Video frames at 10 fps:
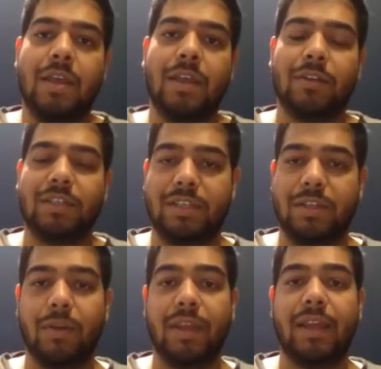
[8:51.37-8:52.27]
You're just
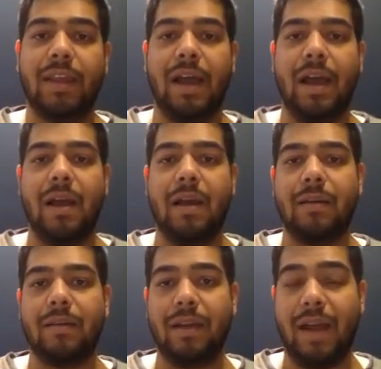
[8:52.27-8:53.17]
looking
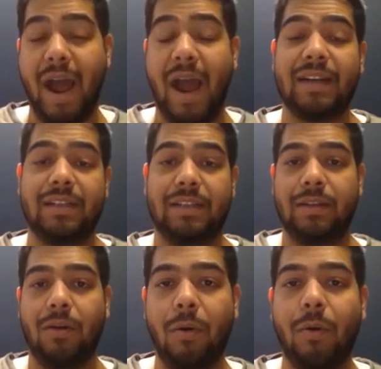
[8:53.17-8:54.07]
at
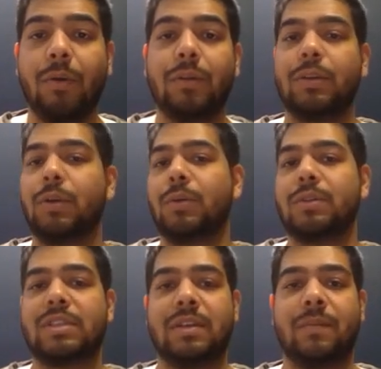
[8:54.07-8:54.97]
all
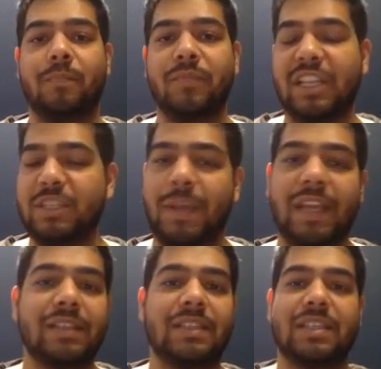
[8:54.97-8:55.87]
those
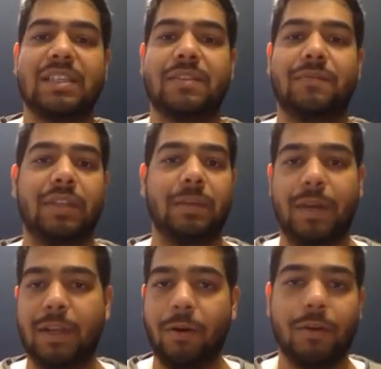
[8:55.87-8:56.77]
experiences with a
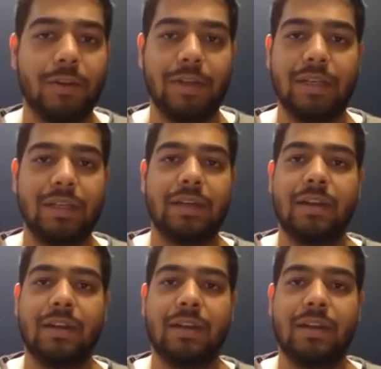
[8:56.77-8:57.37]
binocular